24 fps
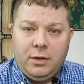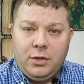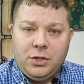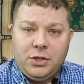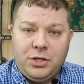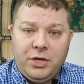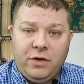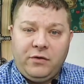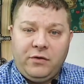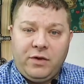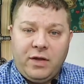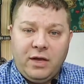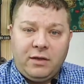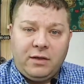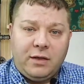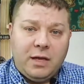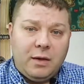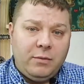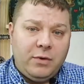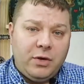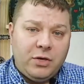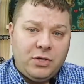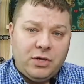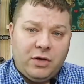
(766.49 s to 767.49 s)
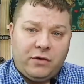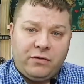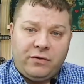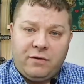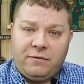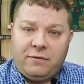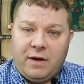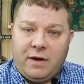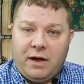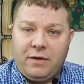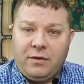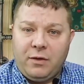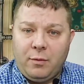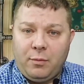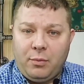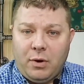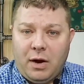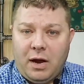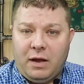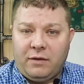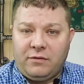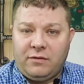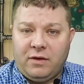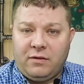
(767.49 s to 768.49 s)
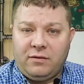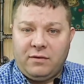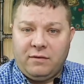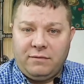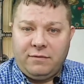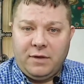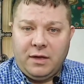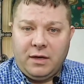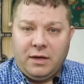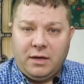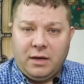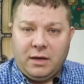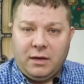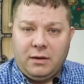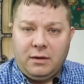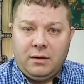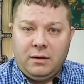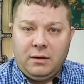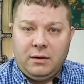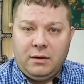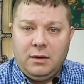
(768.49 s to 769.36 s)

Just get them to justify their process of thinking.